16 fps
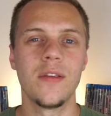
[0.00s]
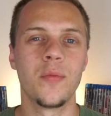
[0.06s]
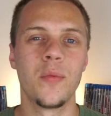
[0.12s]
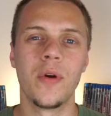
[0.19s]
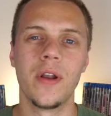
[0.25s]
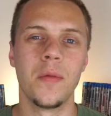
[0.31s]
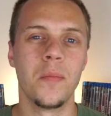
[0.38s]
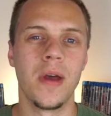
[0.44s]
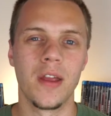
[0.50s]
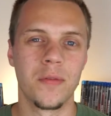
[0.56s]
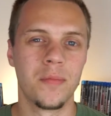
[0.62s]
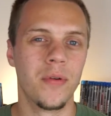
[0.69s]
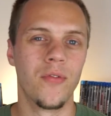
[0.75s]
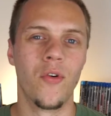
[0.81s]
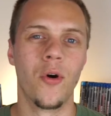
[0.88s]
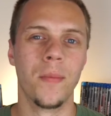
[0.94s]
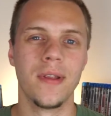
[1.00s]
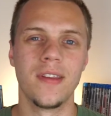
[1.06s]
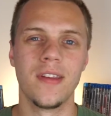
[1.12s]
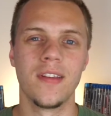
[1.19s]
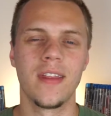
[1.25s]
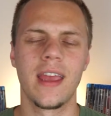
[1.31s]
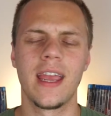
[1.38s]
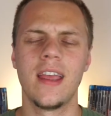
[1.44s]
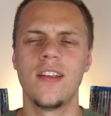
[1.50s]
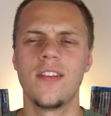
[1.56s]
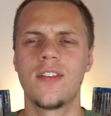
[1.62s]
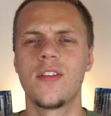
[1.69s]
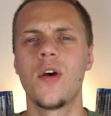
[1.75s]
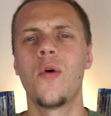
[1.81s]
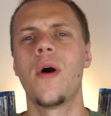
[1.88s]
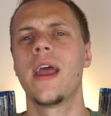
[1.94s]
one of the best performances. Like, he's
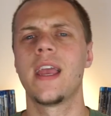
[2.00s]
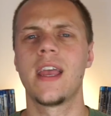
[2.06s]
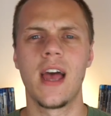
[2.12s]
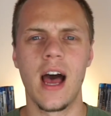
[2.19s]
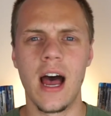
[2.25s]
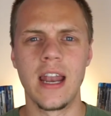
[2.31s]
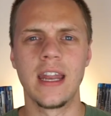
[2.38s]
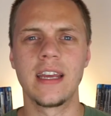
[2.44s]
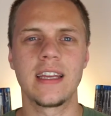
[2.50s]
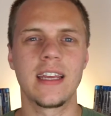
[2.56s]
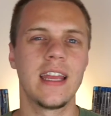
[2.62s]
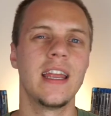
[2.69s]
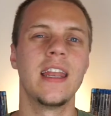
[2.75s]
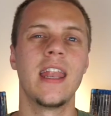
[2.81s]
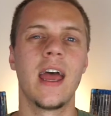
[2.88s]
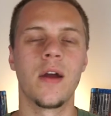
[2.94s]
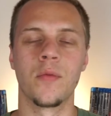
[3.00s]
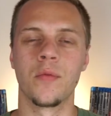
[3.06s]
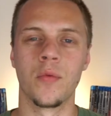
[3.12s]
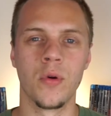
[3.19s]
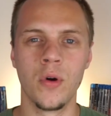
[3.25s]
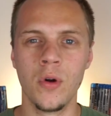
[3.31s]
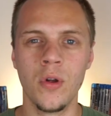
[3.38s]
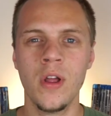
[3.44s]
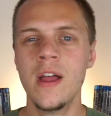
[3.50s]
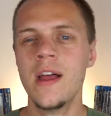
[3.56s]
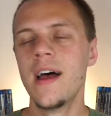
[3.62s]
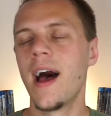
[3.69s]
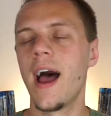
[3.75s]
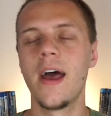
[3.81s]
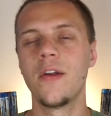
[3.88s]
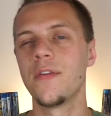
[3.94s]
so iconic in that role.
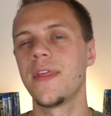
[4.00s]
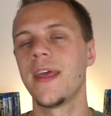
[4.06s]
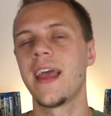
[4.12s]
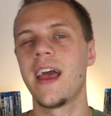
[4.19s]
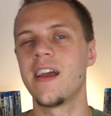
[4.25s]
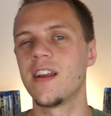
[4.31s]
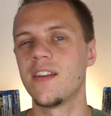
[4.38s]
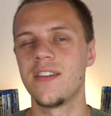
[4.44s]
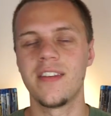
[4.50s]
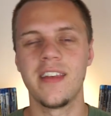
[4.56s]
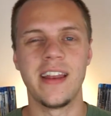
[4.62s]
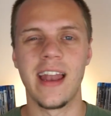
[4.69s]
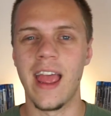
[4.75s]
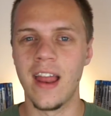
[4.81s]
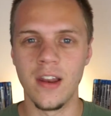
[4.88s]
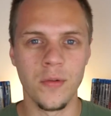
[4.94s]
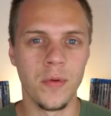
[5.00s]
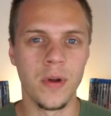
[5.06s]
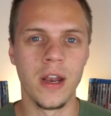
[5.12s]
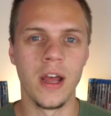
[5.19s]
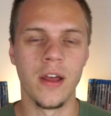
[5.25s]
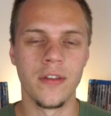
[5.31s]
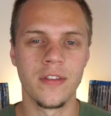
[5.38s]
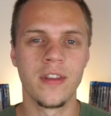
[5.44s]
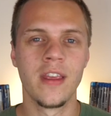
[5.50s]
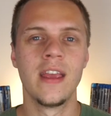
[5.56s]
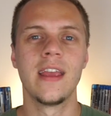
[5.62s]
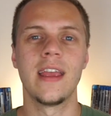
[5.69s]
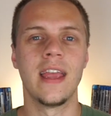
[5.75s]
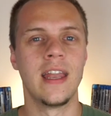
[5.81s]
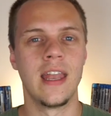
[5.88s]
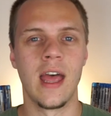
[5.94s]
I don't think I could have seen anyone else
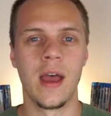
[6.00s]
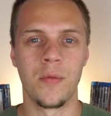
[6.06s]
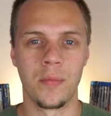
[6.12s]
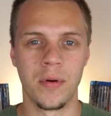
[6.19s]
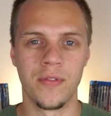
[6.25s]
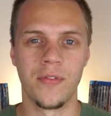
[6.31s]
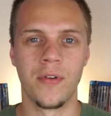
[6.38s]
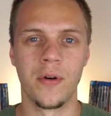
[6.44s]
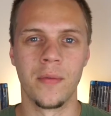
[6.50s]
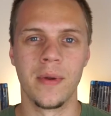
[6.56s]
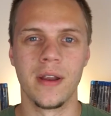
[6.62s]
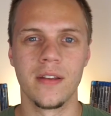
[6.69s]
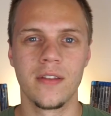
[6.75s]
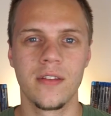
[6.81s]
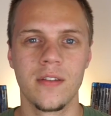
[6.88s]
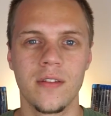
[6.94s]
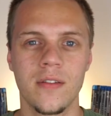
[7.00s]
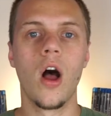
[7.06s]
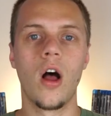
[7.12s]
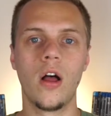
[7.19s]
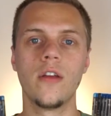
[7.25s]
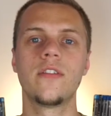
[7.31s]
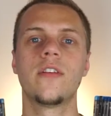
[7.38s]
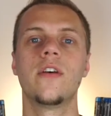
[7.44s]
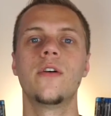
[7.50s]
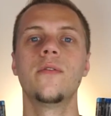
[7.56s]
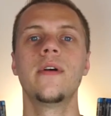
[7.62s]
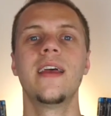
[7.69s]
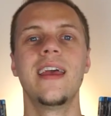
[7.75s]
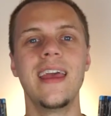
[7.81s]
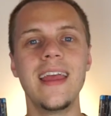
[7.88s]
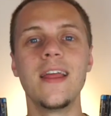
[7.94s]
in that performance. Also,
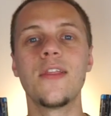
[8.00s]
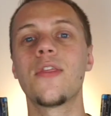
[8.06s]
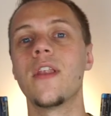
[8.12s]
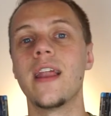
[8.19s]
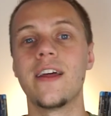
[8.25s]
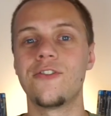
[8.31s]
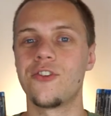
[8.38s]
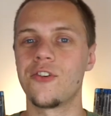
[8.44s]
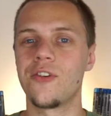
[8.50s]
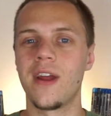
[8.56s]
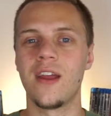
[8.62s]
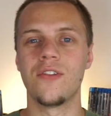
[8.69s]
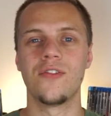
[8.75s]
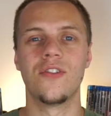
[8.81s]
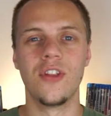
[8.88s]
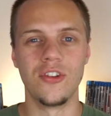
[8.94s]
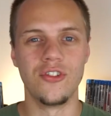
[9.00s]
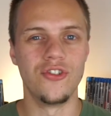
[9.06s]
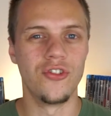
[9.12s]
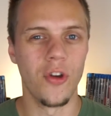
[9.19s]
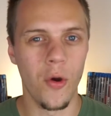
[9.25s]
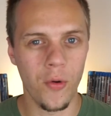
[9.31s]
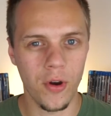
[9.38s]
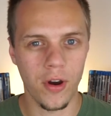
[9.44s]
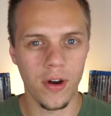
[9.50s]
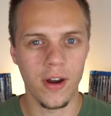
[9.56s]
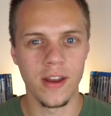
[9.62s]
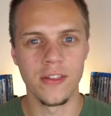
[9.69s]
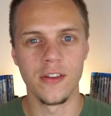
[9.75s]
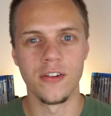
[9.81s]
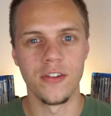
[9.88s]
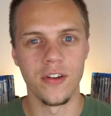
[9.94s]
Heath Ledger as the Joker
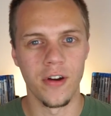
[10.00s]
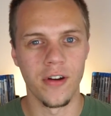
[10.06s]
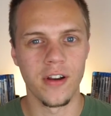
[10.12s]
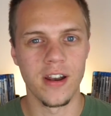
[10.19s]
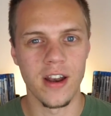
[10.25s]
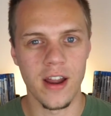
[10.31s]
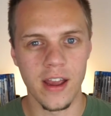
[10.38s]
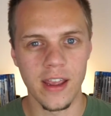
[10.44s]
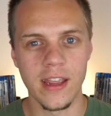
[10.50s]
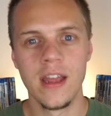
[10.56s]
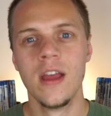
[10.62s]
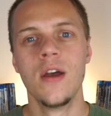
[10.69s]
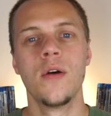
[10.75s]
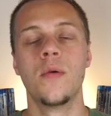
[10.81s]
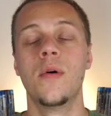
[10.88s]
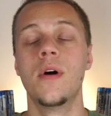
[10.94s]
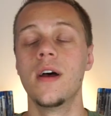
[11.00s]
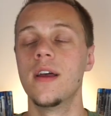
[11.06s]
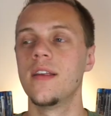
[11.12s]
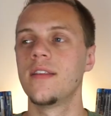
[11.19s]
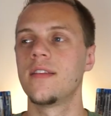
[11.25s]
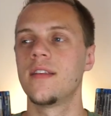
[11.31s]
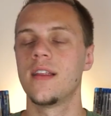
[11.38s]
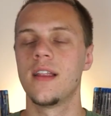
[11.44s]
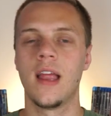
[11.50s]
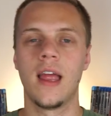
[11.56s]
in The Dark Knight was